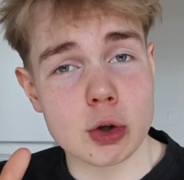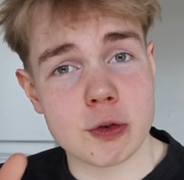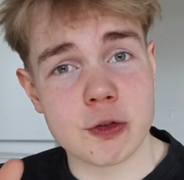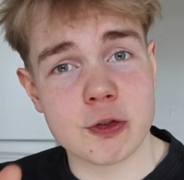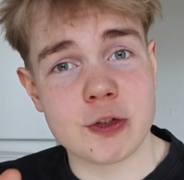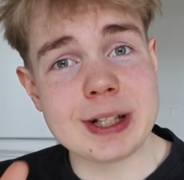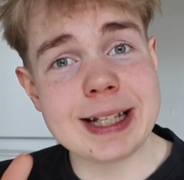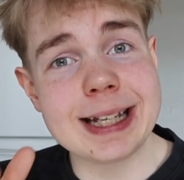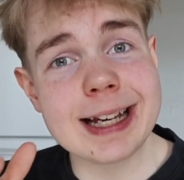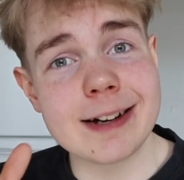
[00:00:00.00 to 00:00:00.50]
to
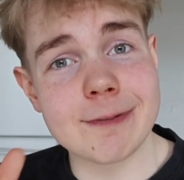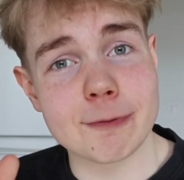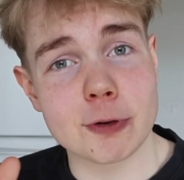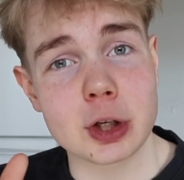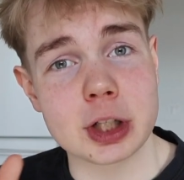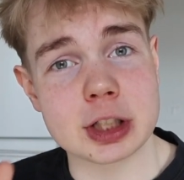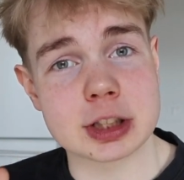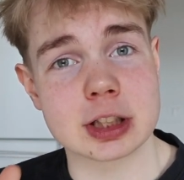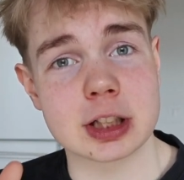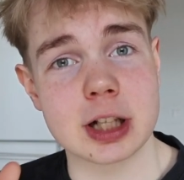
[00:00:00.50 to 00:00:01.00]
fear for
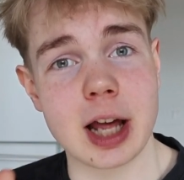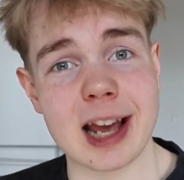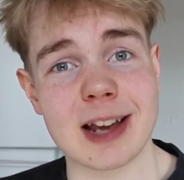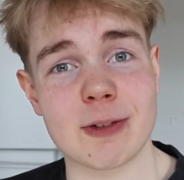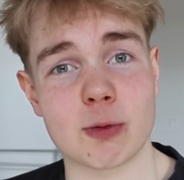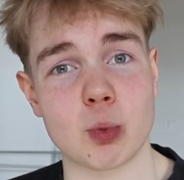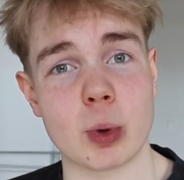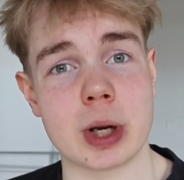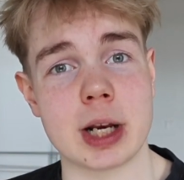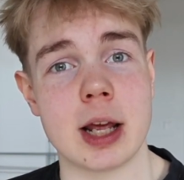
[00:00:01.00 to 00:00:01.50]
his
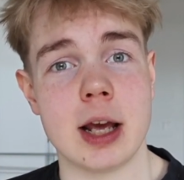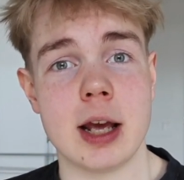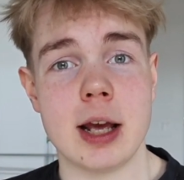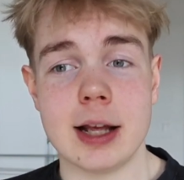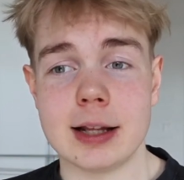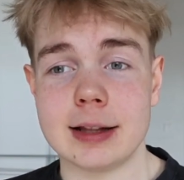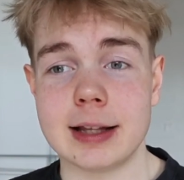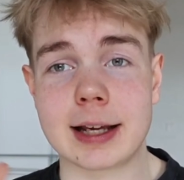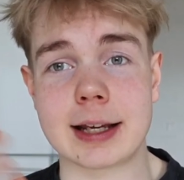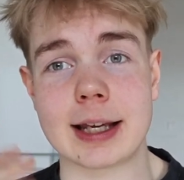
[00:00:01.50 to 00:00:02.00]
life when
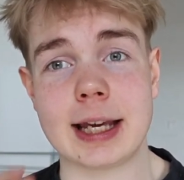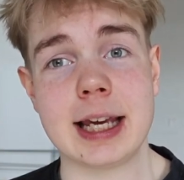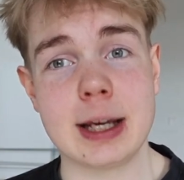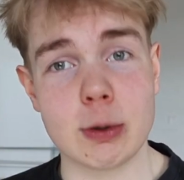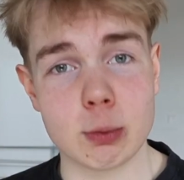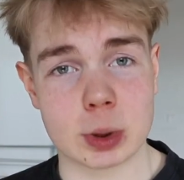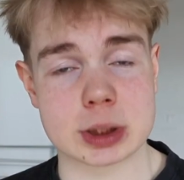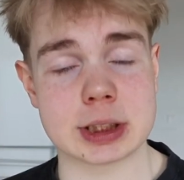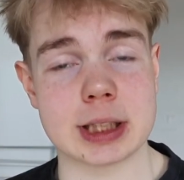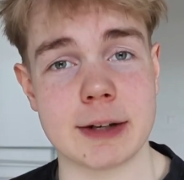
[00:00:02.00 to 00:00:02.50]
the
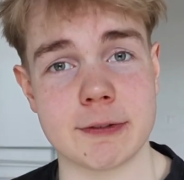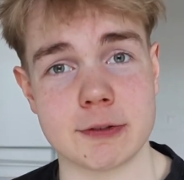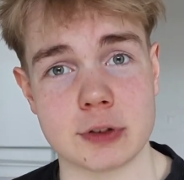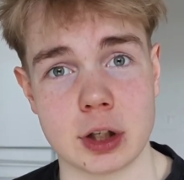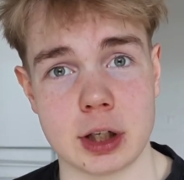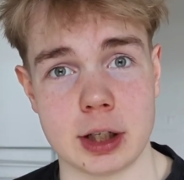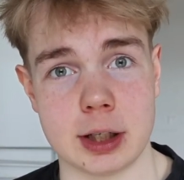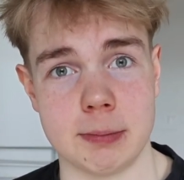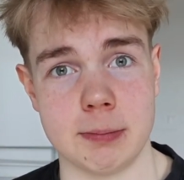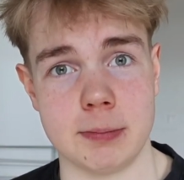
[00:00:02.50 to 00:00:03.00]
king was
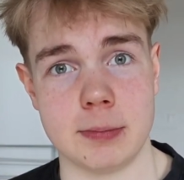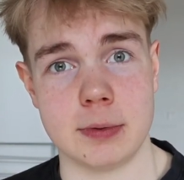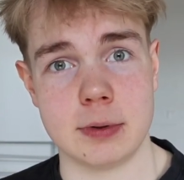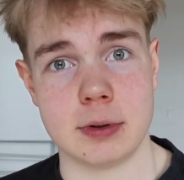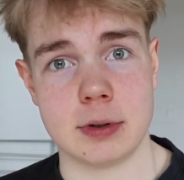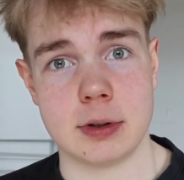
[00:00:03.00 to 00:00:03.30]
after him.